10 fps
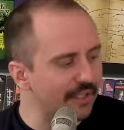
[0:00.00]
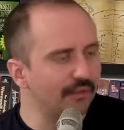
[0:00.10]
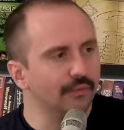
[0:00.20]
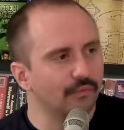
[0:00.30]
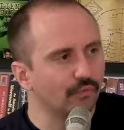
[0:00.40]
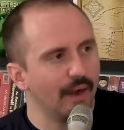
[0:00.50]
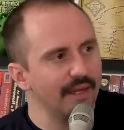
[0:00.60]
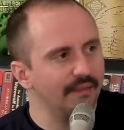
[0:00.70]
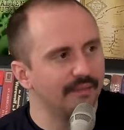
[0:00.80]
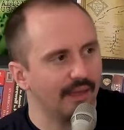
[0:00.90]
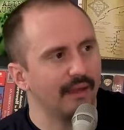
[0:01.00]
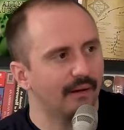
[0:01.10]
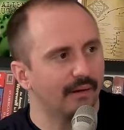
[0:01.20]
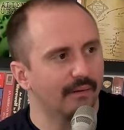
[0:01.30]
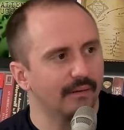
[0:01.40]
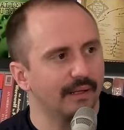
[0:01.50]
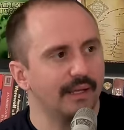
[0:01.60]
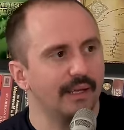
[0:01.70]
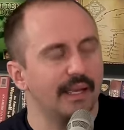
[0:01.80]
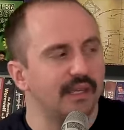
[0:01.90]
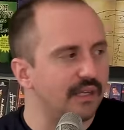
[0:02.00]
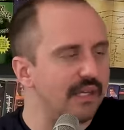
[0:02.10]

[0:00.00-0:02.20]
have killed him right there. He